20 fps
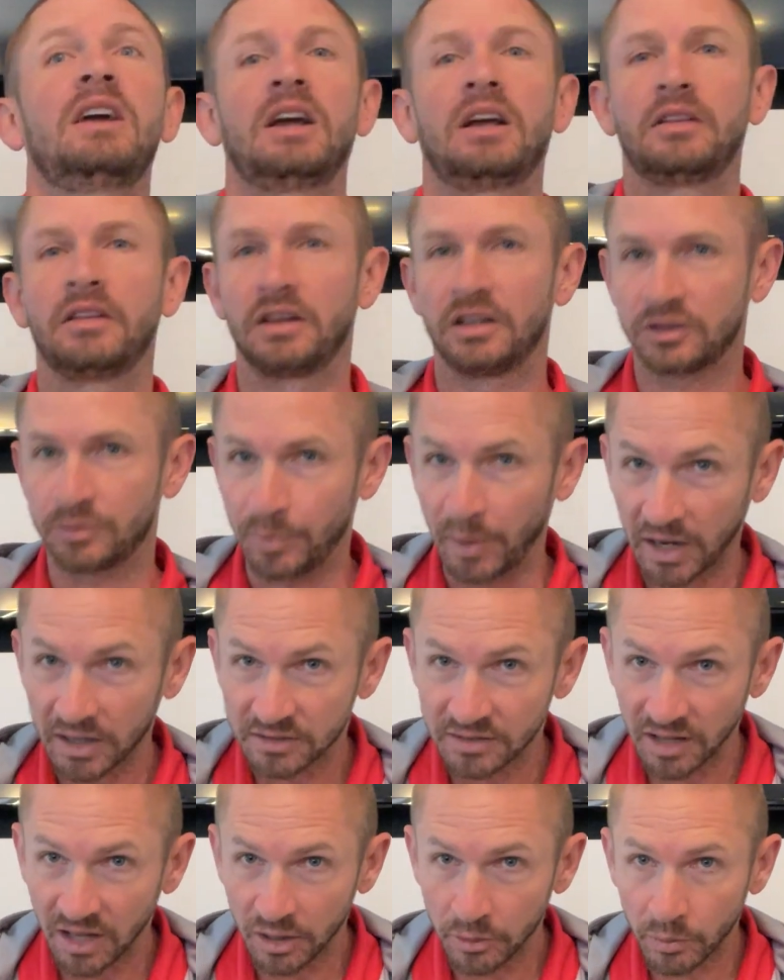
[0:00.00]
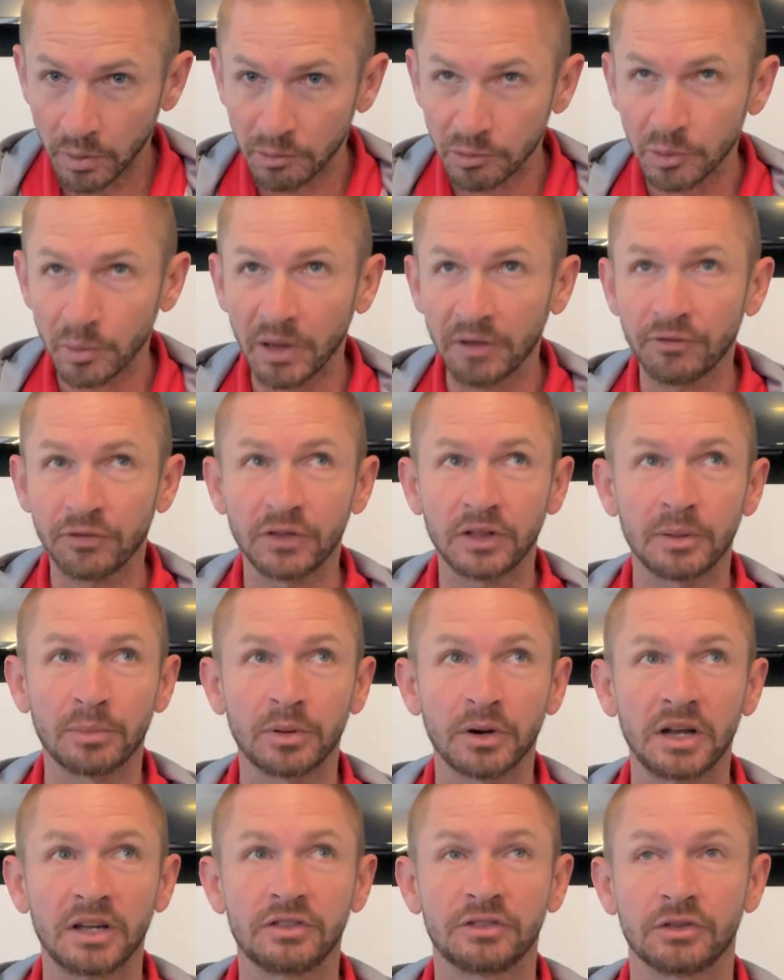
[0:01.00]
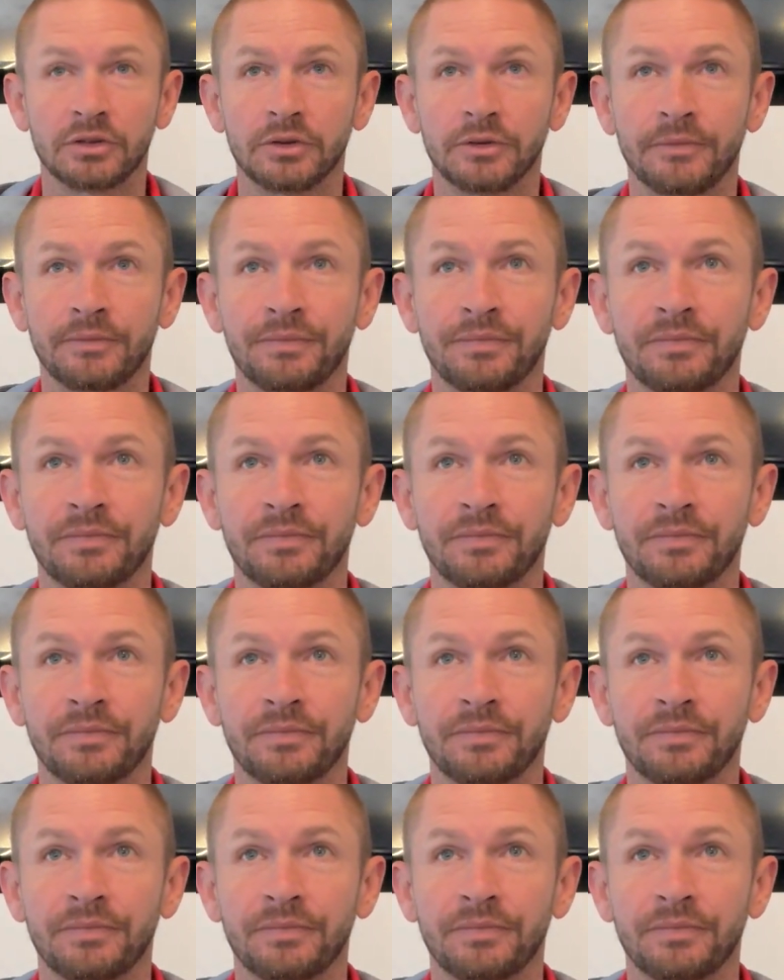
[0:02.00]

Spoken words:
And then it's back down while we wait for the appraisal.